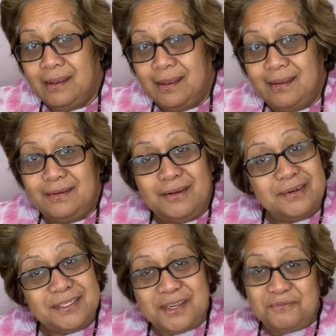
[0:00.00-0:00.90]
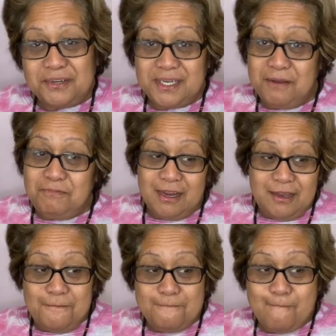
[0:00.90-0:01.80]
As long as they watch
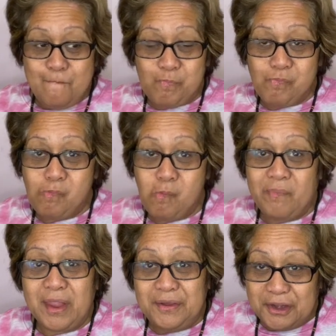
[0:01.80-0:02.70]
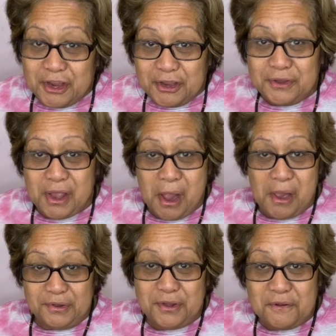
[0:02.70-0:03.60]
happily, you know,
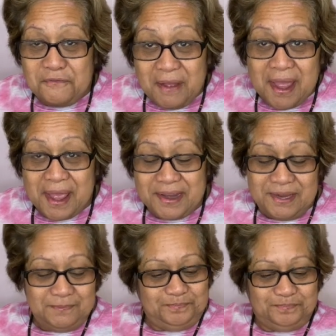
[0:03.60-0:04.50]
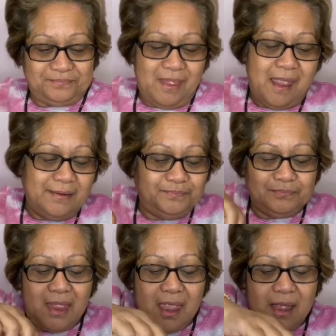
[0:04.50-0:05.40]
no fighting.
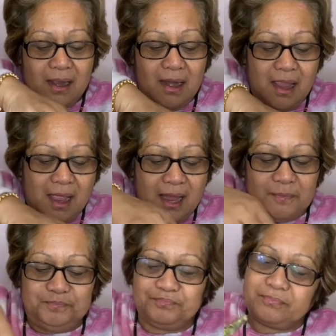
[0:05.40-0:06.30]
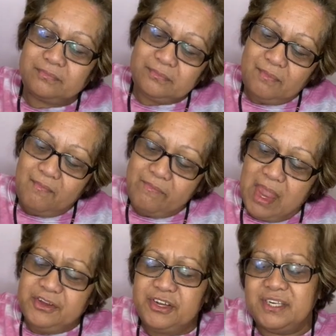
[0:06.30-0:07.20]
Yeah,
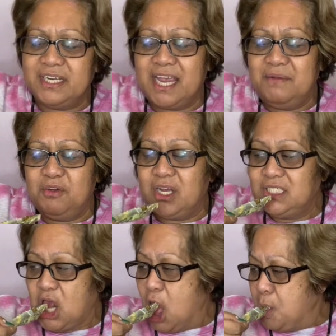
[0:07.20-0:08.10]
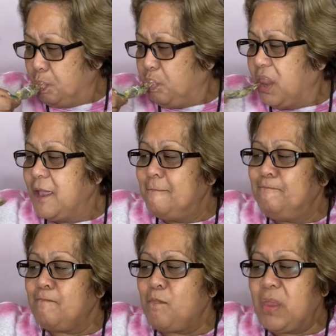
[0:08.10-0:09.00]
it's just a game, guys.
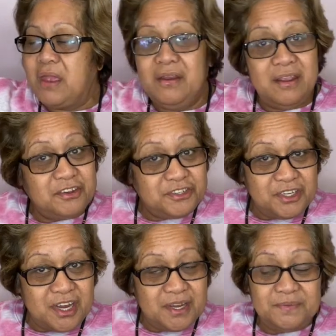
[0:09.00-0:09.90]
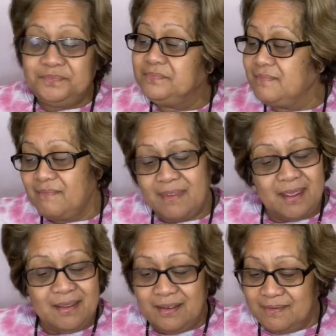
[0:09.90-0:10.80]
Next year,
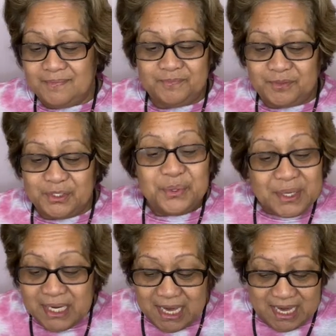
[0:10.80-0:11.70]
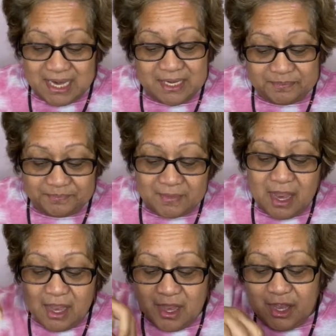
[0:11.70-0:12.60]
do it again.
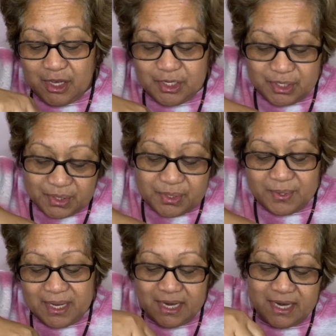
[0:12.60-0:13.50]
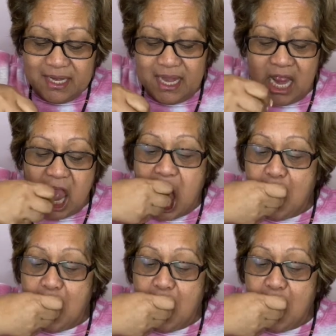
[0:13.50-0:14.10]
Do it again.